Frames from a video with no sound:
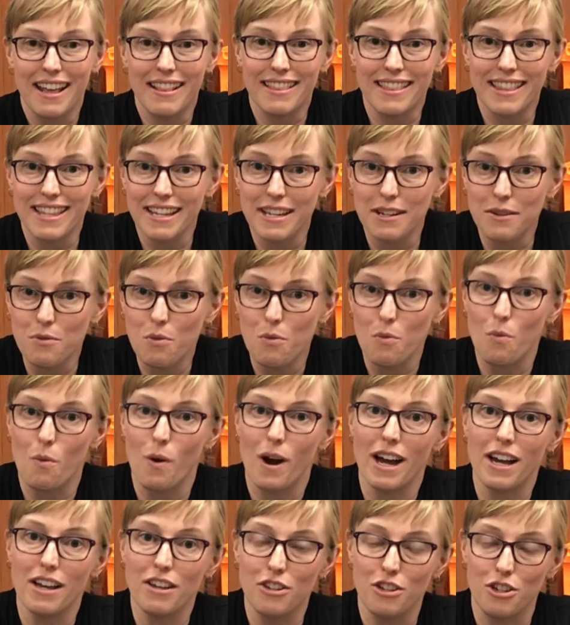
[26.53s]
and then
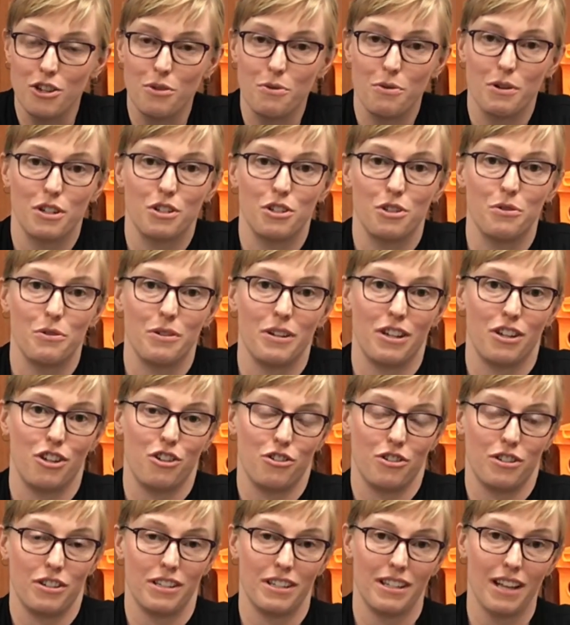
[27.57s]
while you are doing
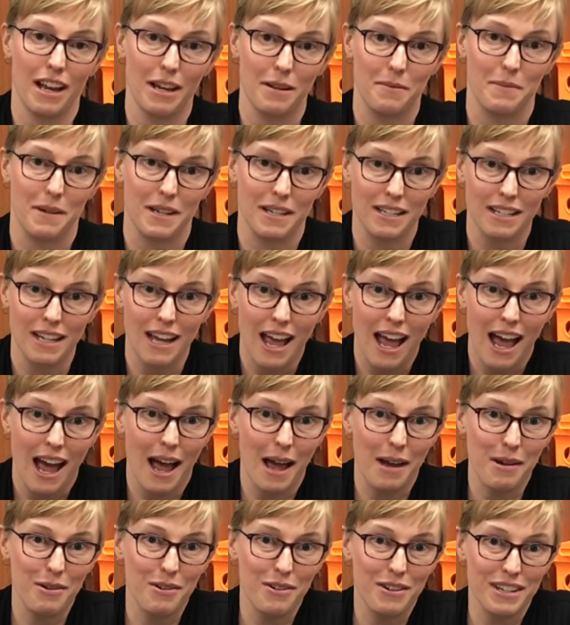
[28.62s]
your assignment,
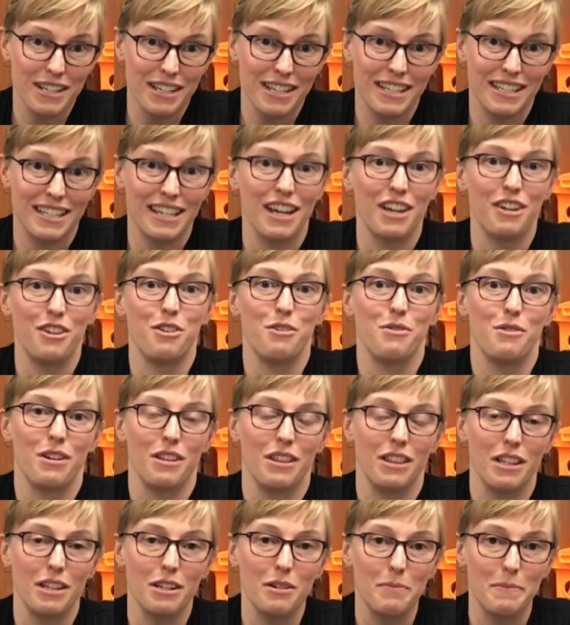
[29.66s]
I'm going to tell you a
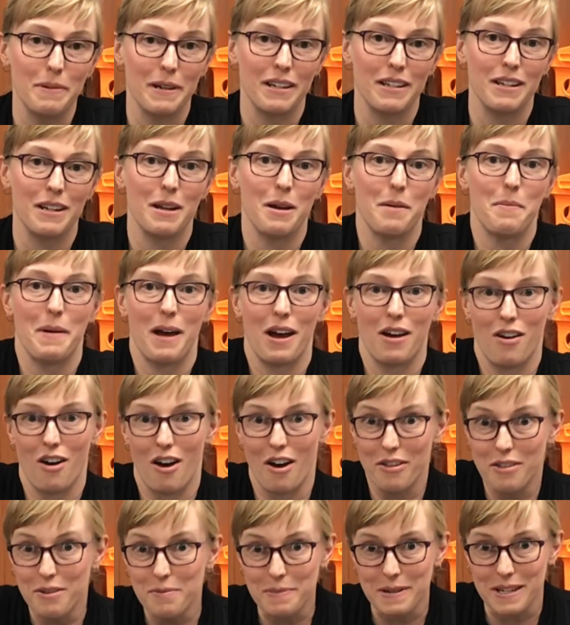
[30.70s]
little bit about
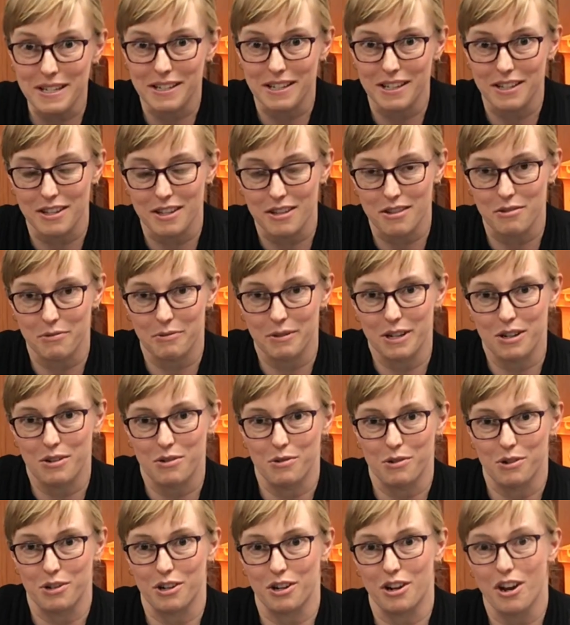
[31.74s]
all the pieces of the
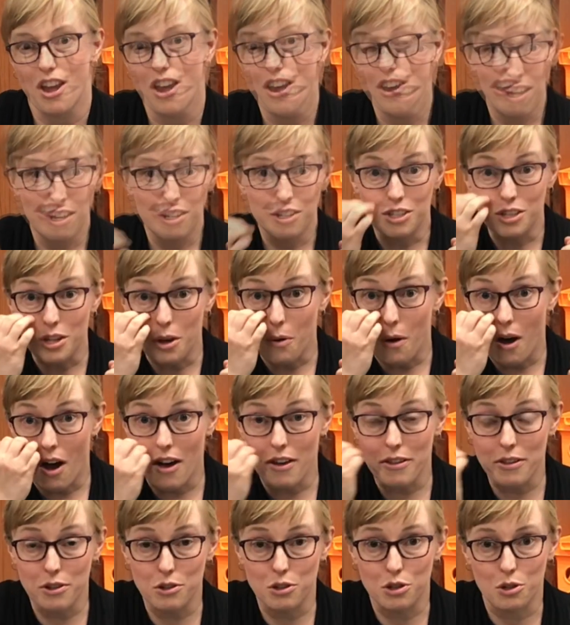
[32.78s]
recorder. So
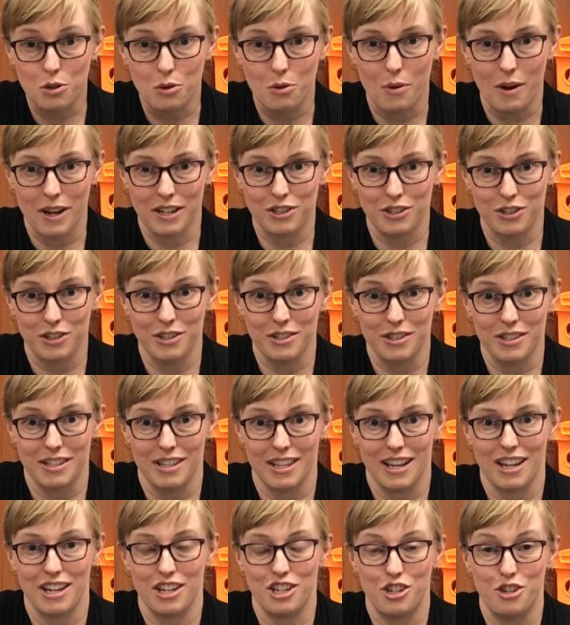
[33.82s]
all those questions
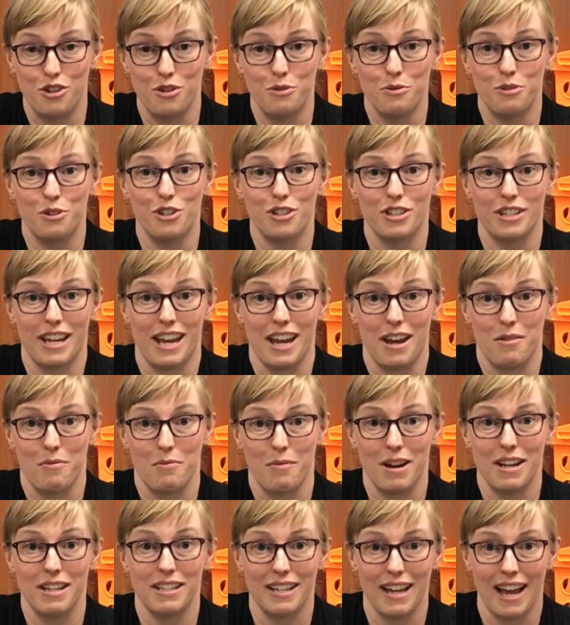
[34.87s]
that you just
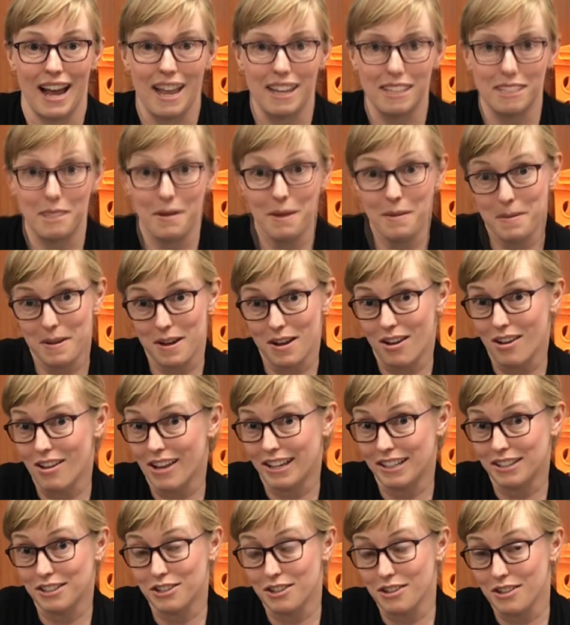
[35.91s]
can't wait to ask, maybe I'll
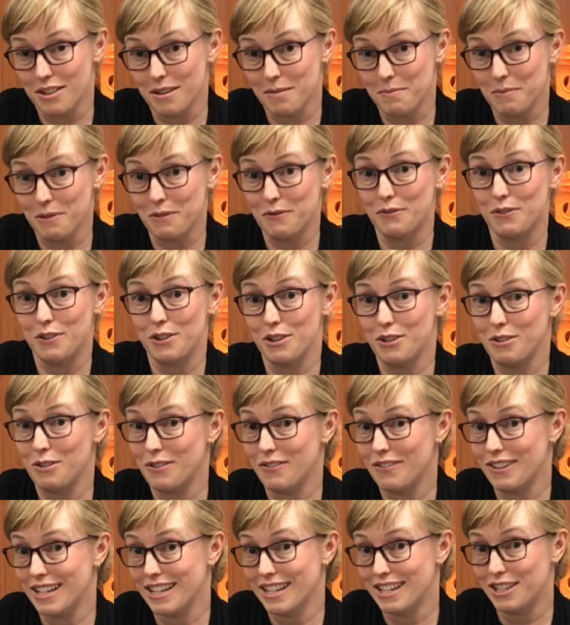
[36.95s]
answer them before
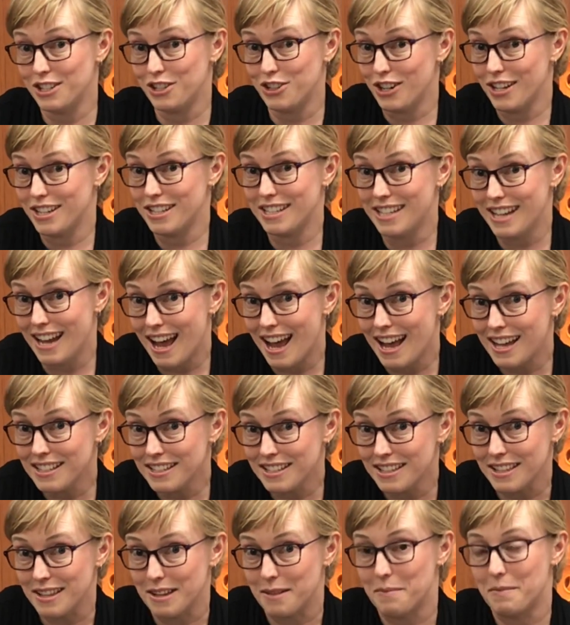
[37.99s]
you even get a chance to
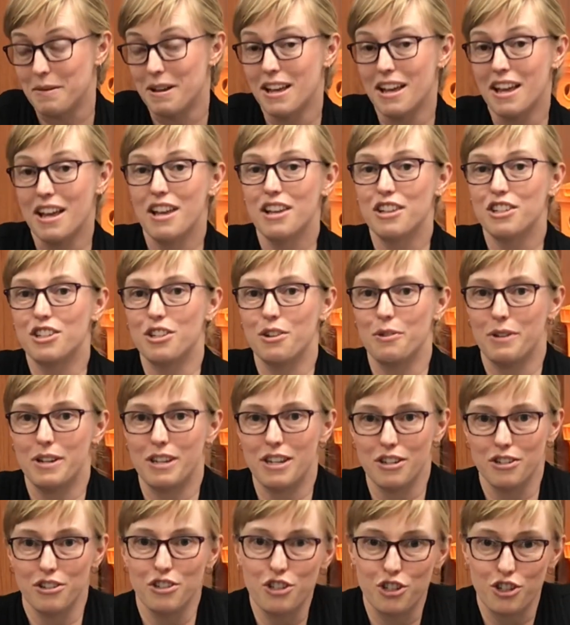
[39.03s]
ask them. So
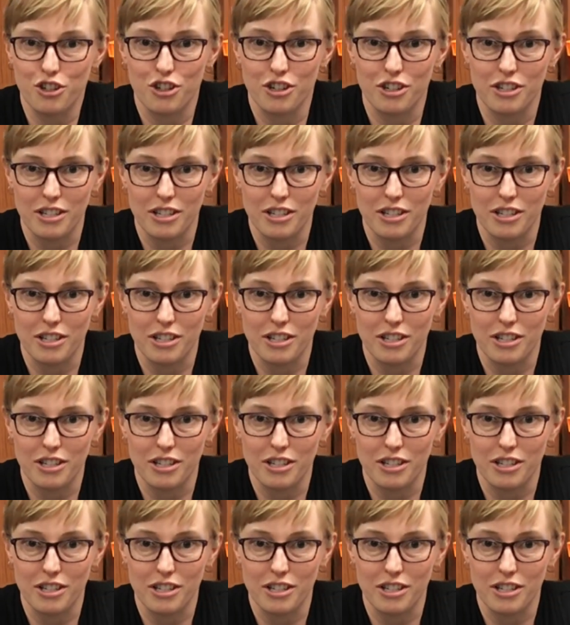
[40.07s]
here is your